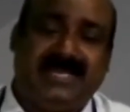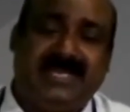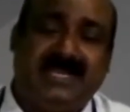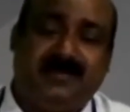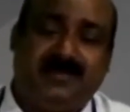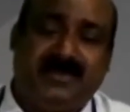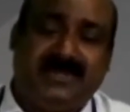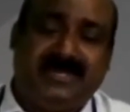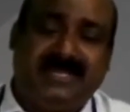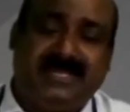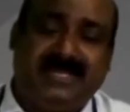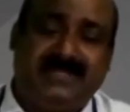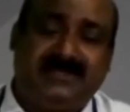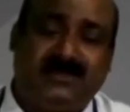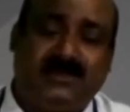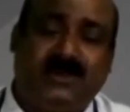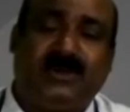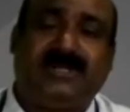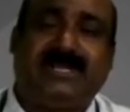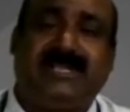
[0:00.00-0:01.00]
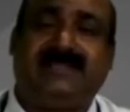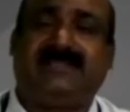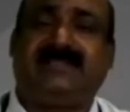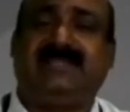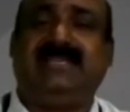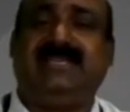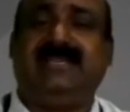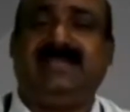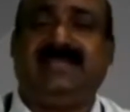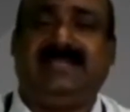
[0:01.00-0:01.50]
NLP is not a
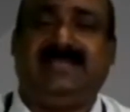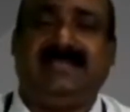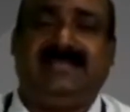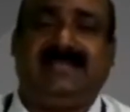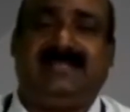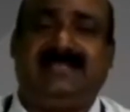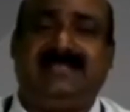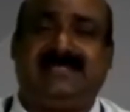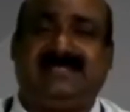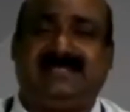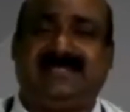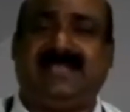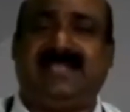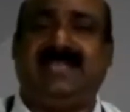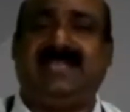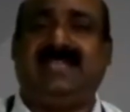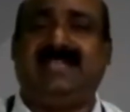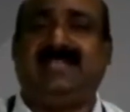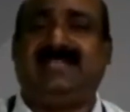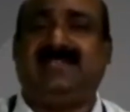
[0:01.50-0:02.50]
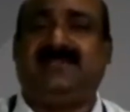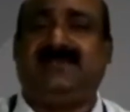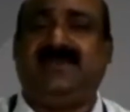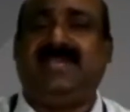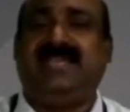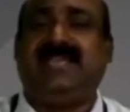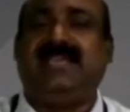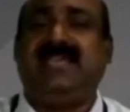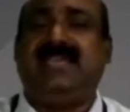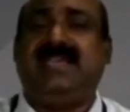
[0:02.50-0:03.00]
theory, it is straight
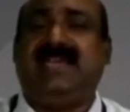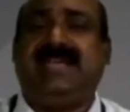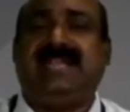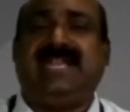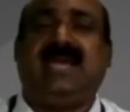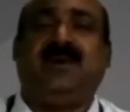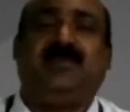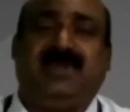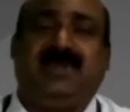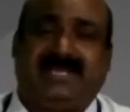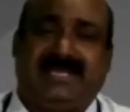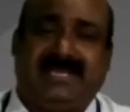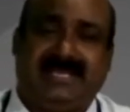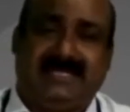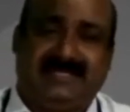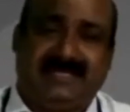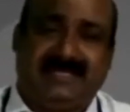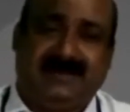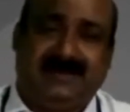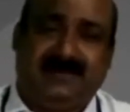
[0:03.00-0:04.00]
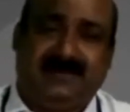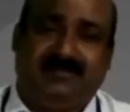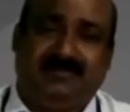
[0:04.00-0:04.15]
away an application.